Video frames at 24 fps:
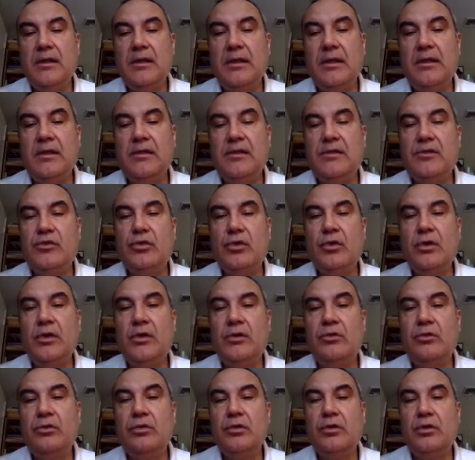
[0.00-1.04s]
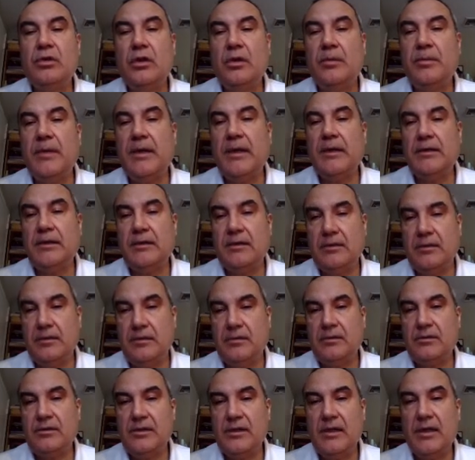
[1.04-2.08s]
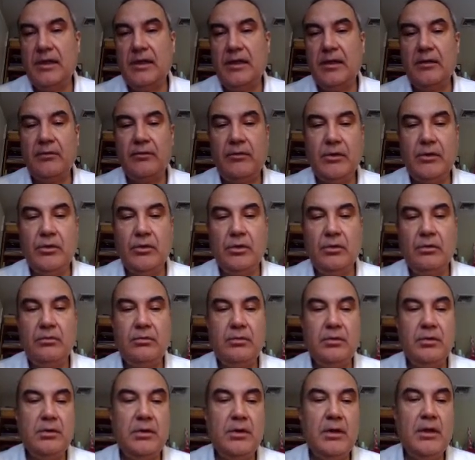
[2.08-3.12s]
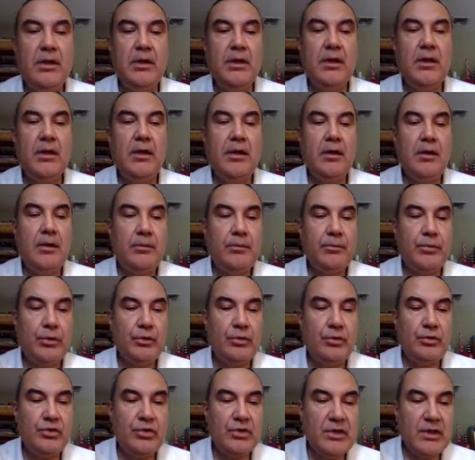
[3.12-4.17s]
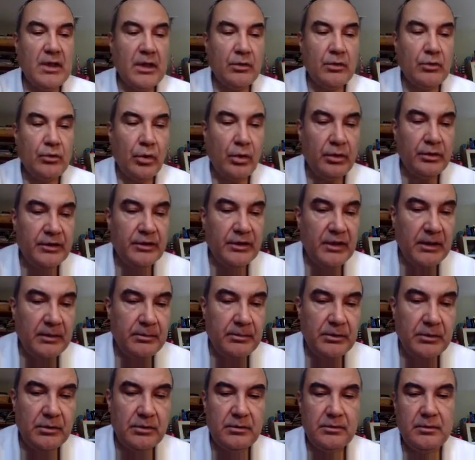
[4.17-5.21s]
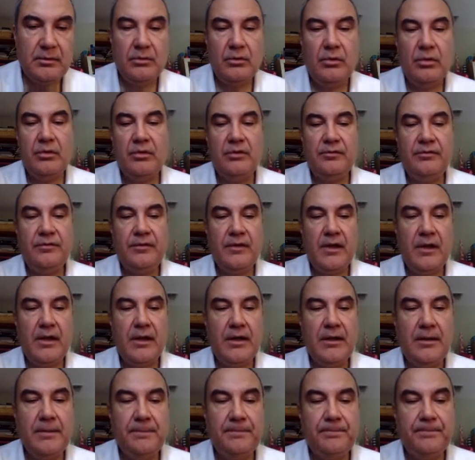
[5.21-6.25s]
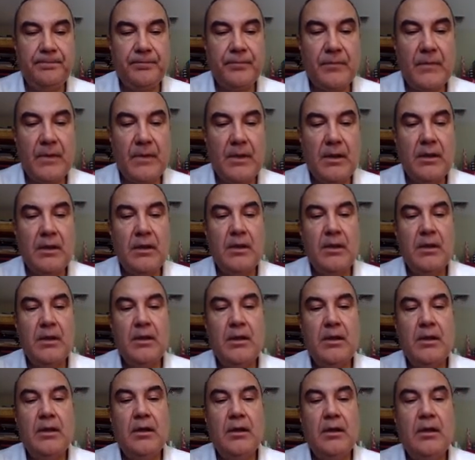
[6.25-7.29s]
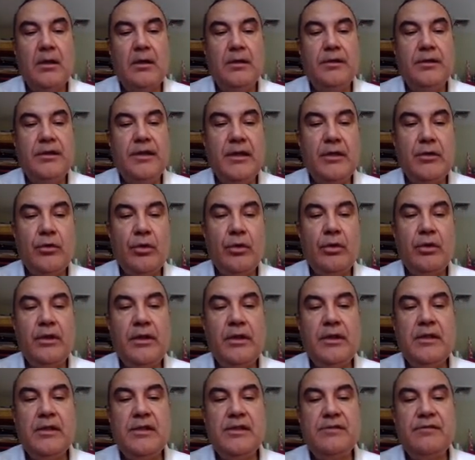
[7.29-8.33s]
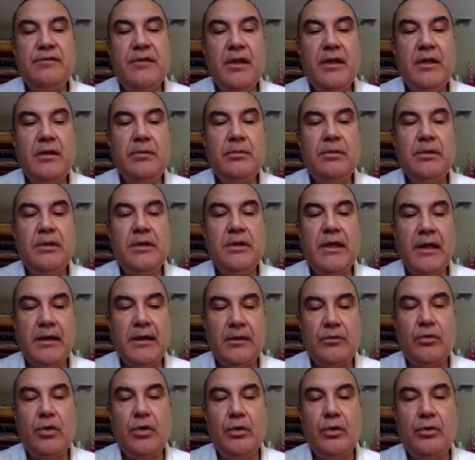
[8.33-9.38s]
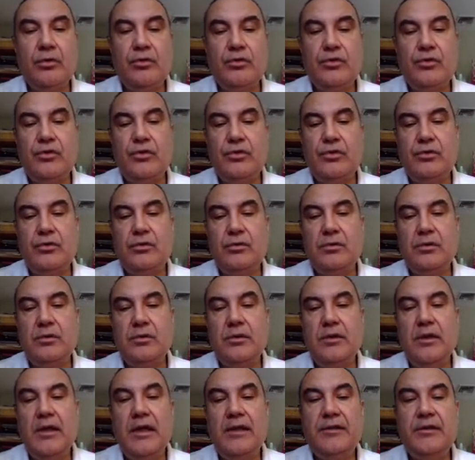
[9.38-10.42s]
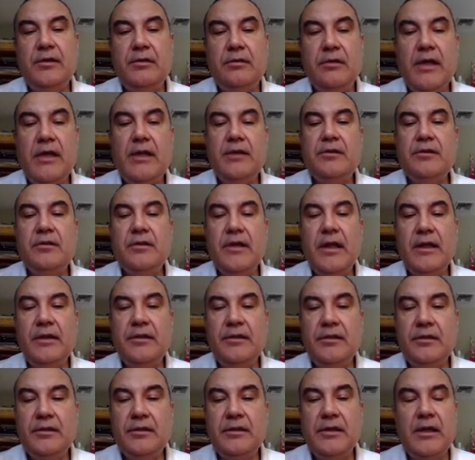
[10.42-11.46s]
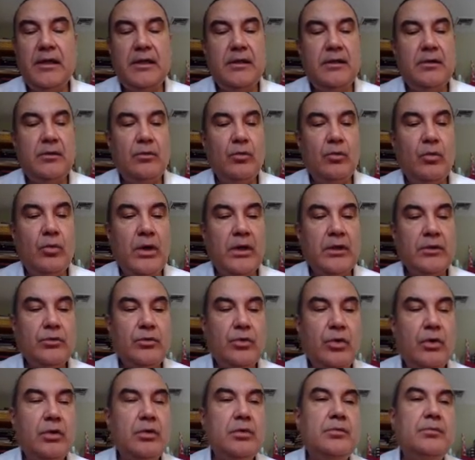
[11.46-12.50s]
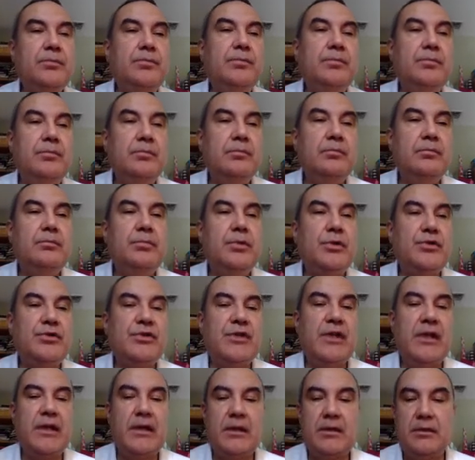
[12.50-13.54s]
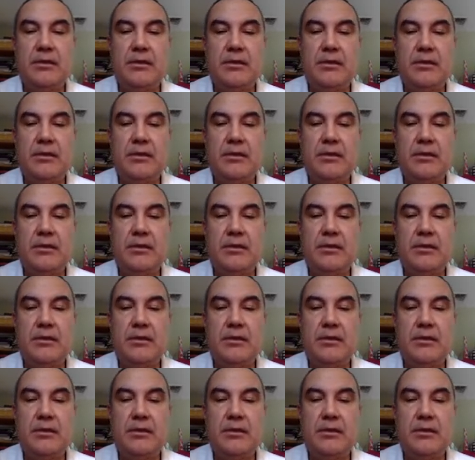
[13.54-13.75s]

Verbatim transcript: in this 32 kilobyte sliding window, Producing a code table on the fly, decoding these variable length codes at a rate greater than one code per cycle.